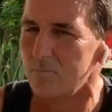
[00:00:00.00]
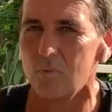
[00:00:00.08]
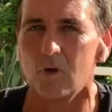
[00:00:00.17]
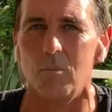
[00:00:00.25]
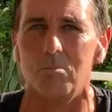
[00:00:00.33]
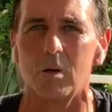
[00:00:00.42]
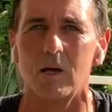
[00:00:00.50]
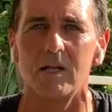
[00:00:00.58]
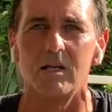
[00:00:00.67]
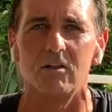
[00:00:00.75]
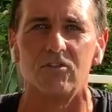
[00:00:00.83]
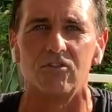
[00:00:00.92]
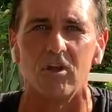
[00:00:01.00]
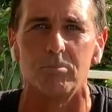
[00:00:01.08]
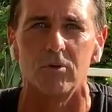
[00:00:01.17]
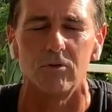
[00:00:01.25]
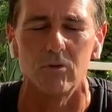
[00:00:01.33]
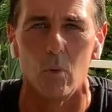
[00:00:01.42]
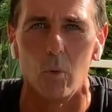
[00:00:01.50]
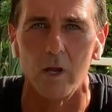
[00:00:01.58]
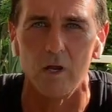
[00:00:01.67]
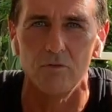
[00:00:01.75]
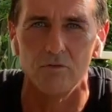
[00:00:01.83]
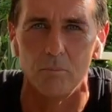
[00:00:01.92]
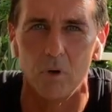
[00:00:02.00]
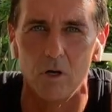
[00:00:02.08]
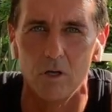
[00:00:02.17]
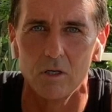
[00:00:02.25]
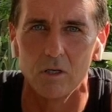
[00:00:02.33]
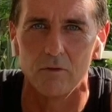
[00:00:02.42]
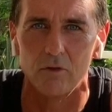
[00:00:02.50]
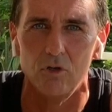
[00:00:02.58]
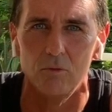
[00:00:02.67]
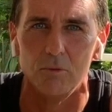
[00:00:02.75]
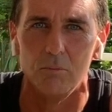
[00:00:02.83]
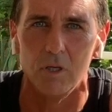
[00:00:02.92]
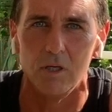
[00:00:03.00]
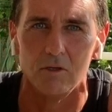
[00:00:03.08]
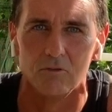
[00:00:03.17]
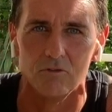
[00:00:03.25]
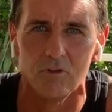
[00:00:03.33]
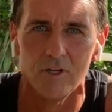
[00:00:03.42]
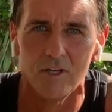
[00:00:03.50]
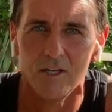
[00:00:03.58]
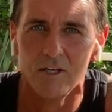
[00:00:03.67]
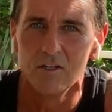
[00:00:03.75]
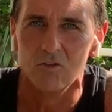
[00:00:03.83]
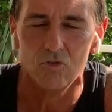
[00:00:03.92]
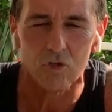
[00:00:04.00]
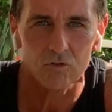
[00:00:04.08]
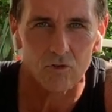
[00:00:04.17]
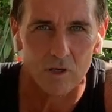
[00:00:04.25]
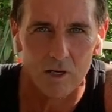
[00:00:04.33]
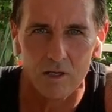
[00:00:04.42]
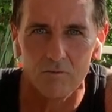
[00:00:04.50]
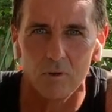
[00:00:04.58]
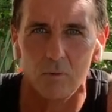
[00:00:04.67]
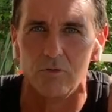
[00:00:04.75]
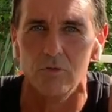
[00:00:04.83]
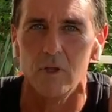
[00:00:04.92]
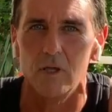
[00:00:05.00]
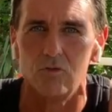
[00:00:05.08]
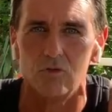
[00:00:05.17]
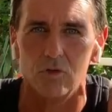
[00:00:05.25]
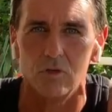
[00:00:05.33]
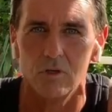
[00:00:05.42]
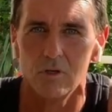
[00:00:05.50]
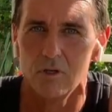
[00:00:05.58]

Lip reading: completely separate and away from all other human beings, just living with nature,